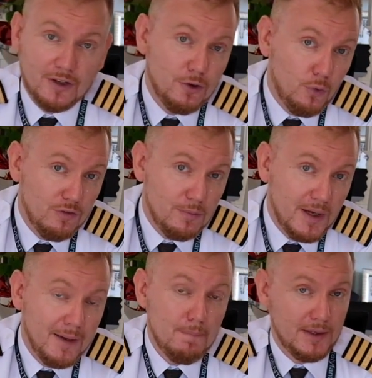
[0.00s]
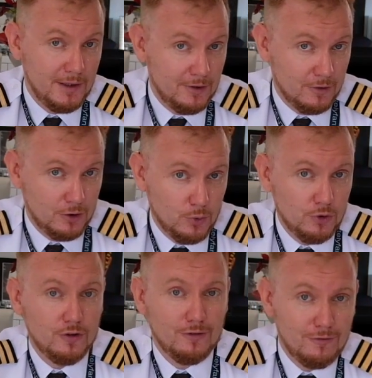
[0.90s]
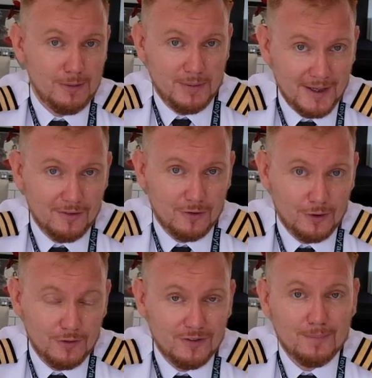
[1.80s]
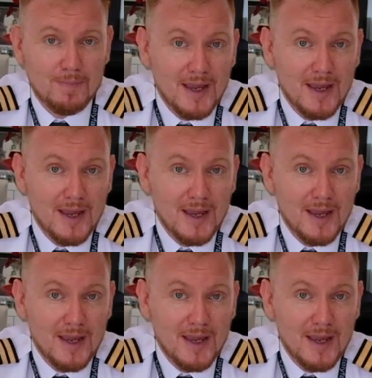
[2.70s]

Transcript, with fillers: and NordVPN is a good VPN service.